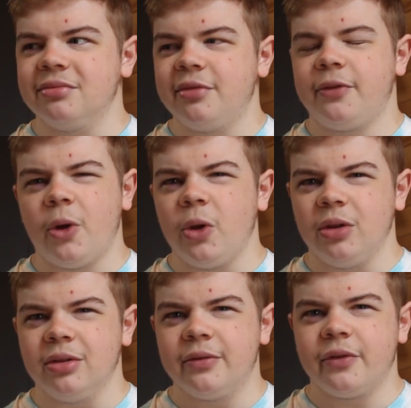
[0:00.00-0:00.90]
fall
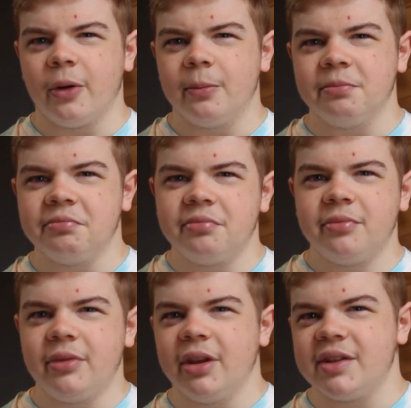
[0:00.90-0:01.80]
from
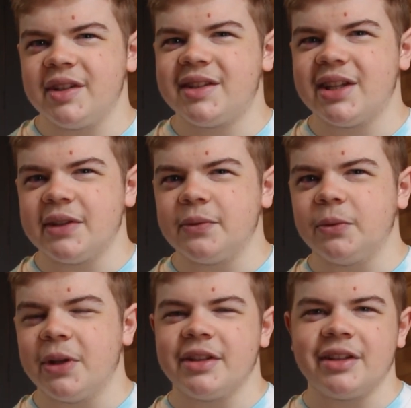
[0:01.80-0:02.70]
the successful
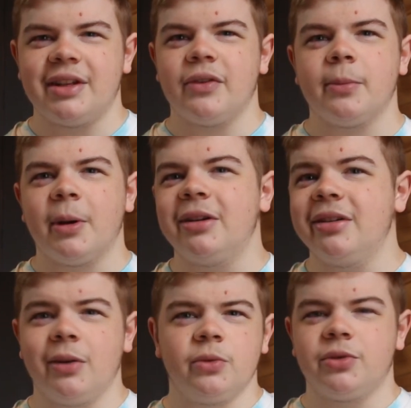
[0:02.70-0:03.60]
days of David
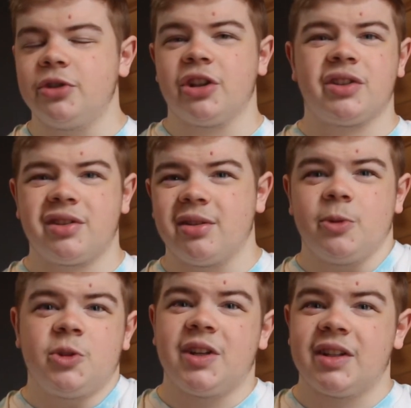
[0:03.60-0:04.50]
Martindale just about
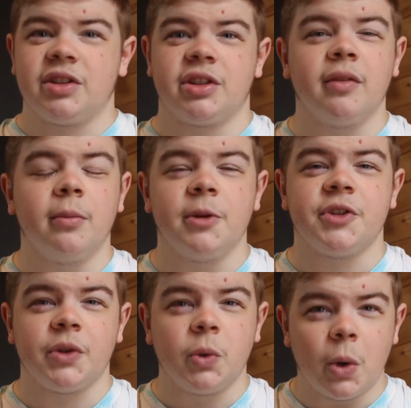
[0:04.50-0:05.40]
6 or 7 months
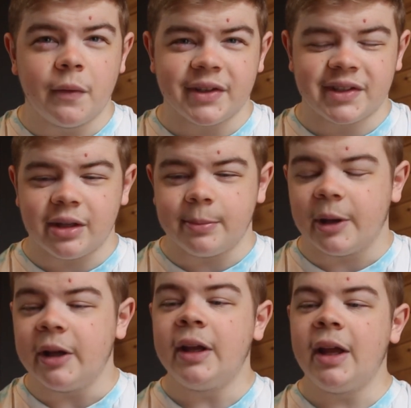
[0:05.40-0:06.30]
ago, obviously,
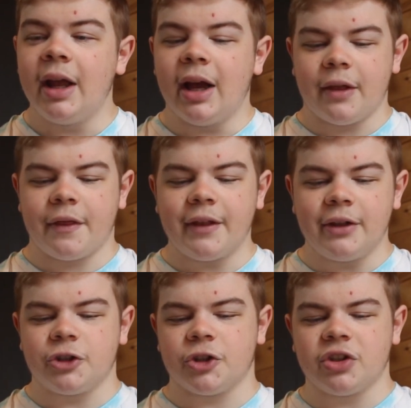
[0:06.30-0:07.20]
but I think
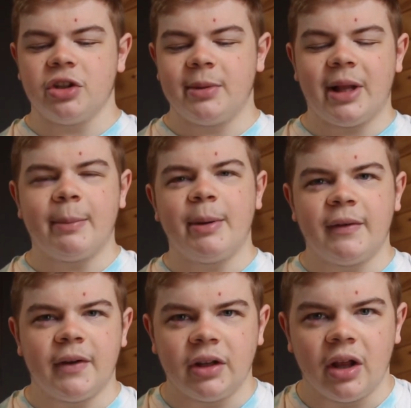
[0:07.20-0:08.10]
there's just going to be that bit of a
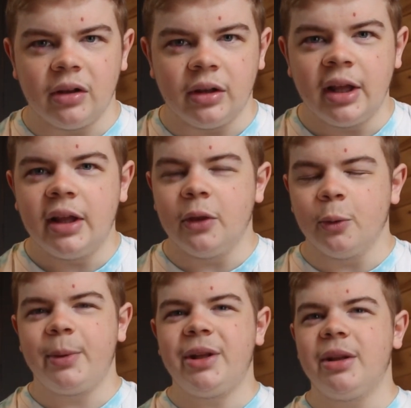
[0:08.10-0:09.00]
lull. They'll
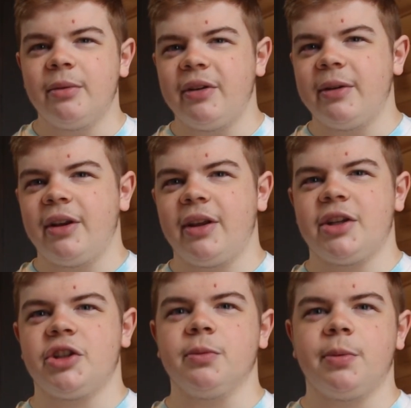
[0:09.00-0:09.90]
be in the
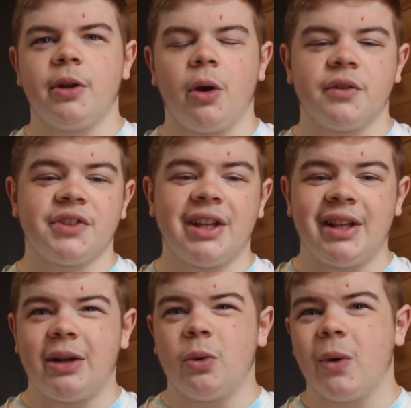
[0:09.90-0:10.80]
relegation playoffs and
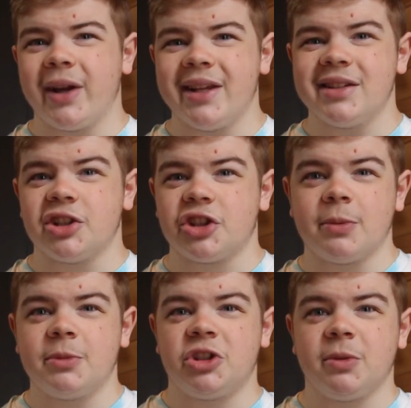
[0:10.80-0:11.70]
then go against a
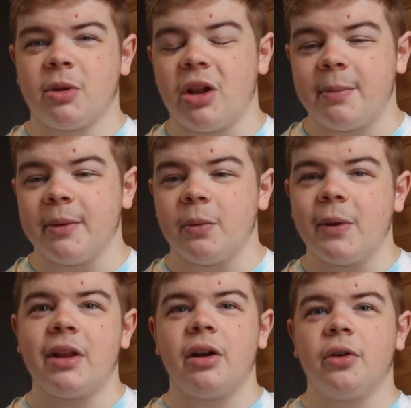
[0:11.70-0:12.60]
Championship club, and
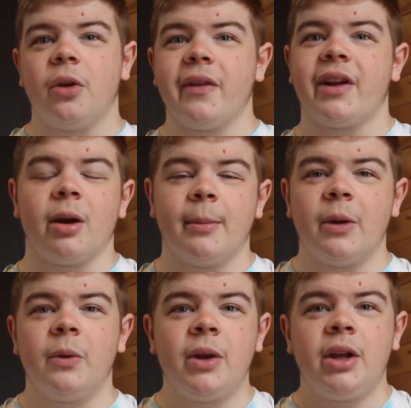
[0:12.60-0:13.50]
whether or not they come
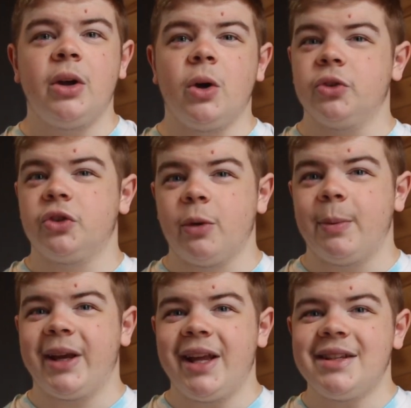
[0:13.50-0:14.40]
out on top
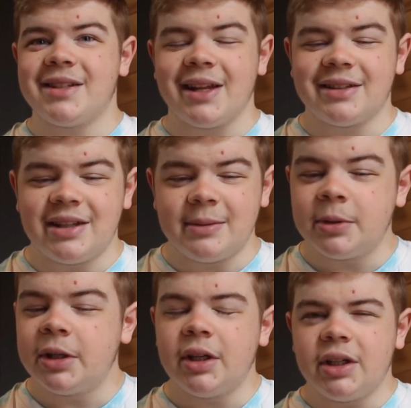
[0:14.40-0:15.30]
against that team,
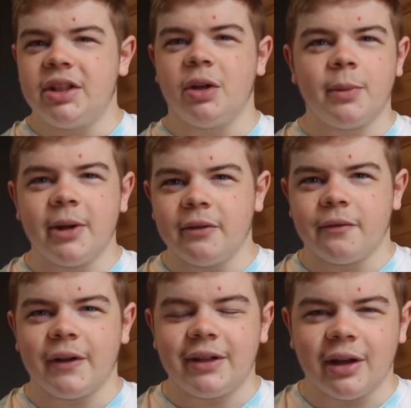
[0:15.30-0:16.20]
you'll wait and
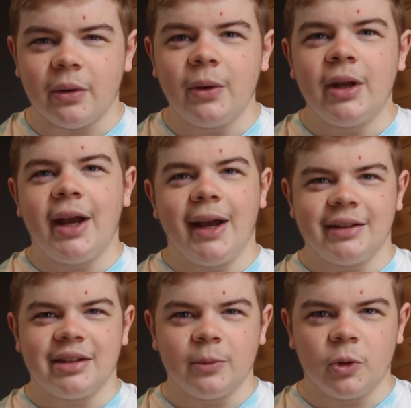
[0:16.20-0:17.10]
find out in
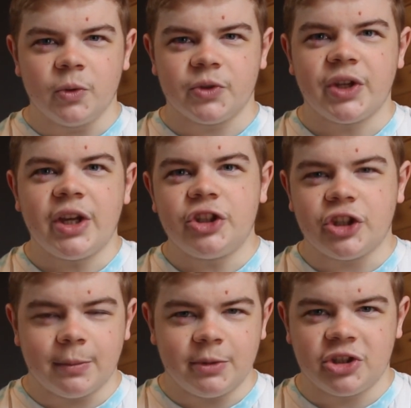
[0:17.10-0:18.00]
tomorrow's
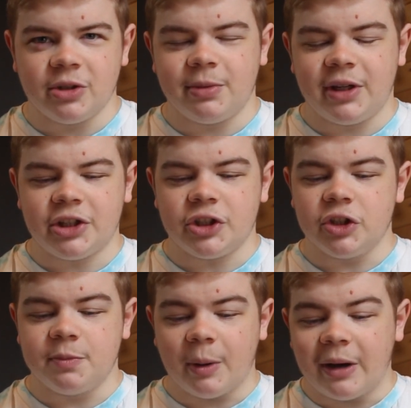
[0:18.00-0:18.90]
Championship predictions.
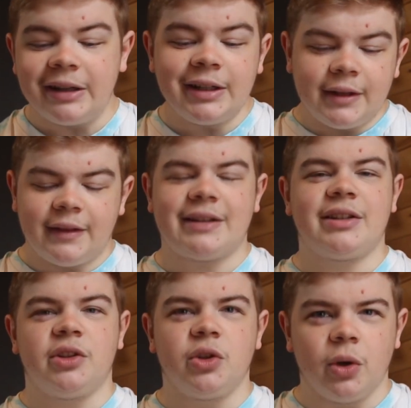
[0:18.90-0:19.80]
But that's the
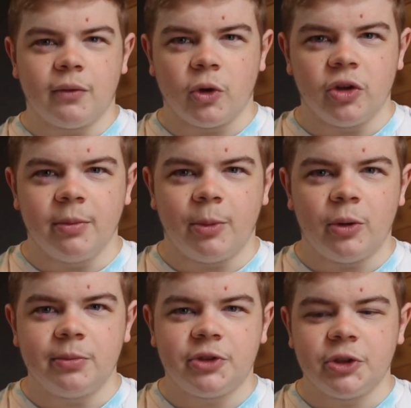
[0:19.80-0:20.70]
two I've got in the
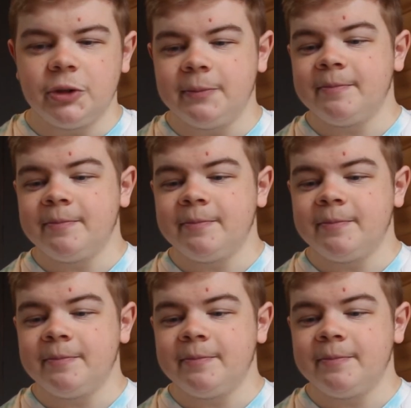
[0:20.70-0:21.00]
bottom two.